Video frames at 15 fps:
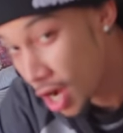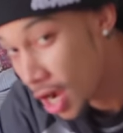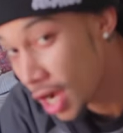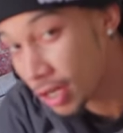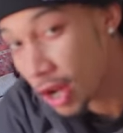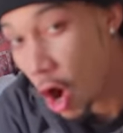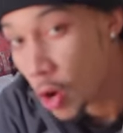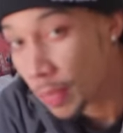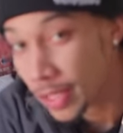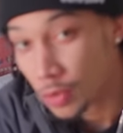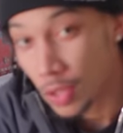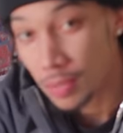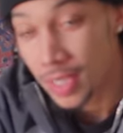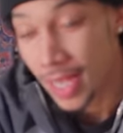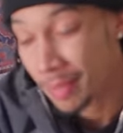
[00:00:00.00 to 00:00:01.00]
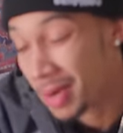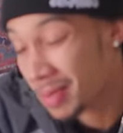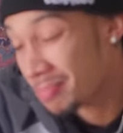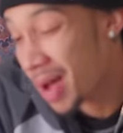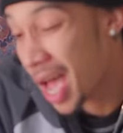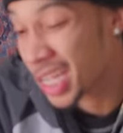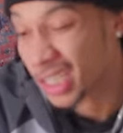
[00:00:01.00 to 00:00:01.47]
can go on the homies website and make
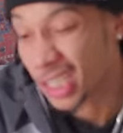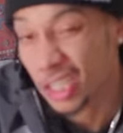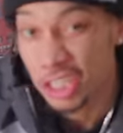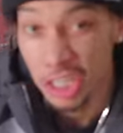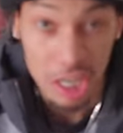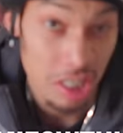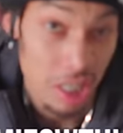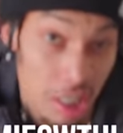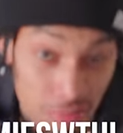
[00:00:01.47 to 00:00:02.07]
bad t-shirts.